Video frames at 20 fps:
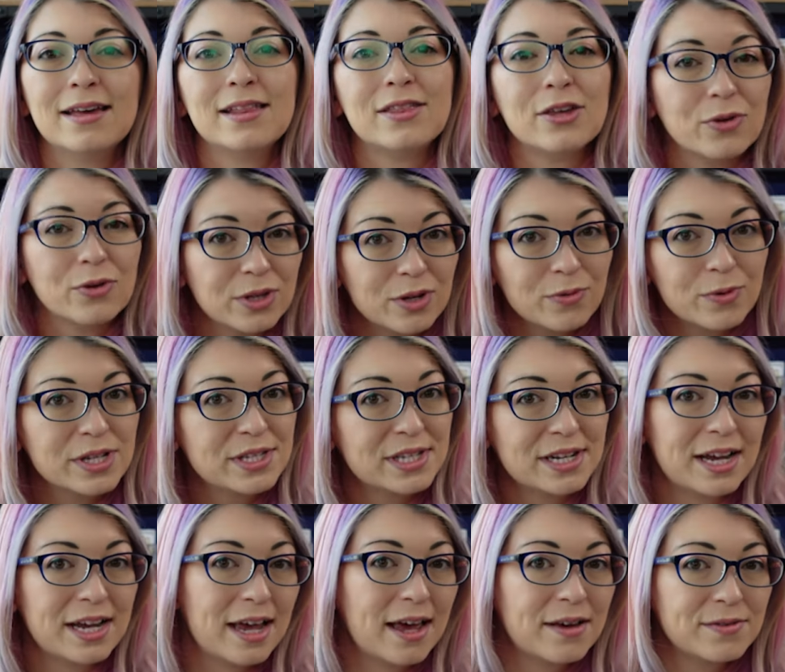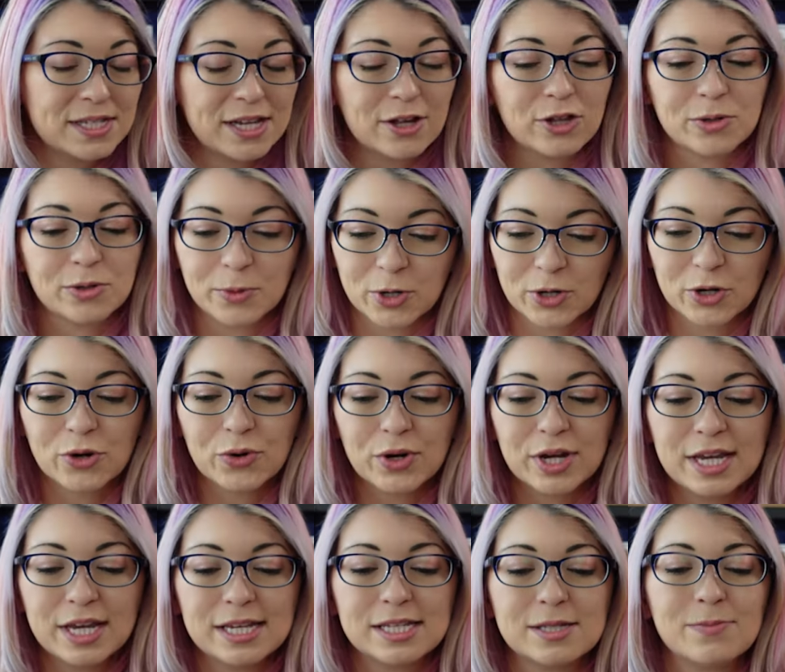The only reason I have Sailor Mercury
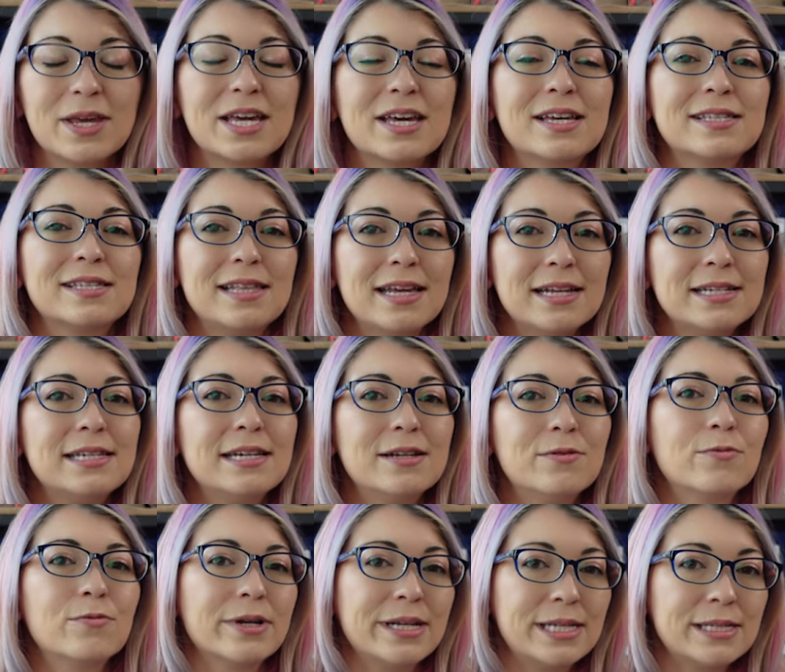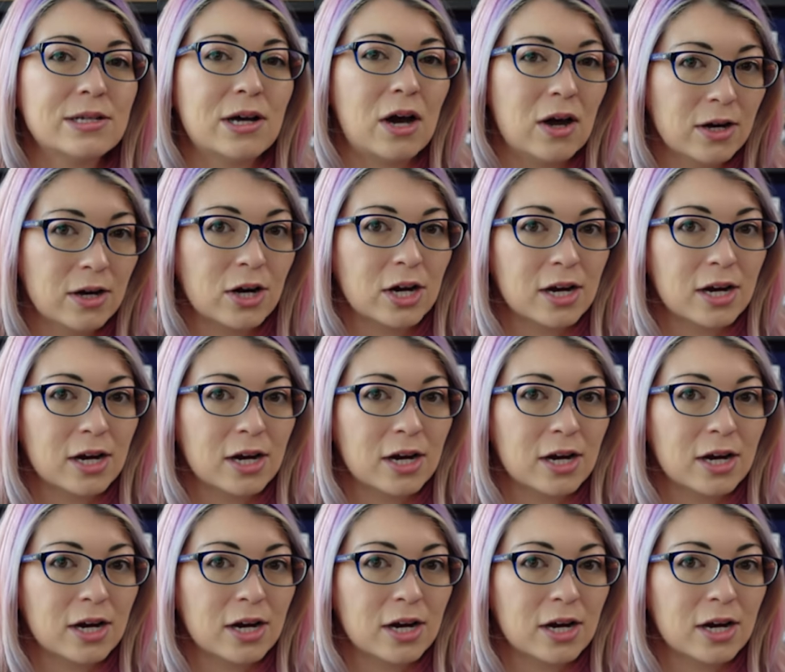is because they did restock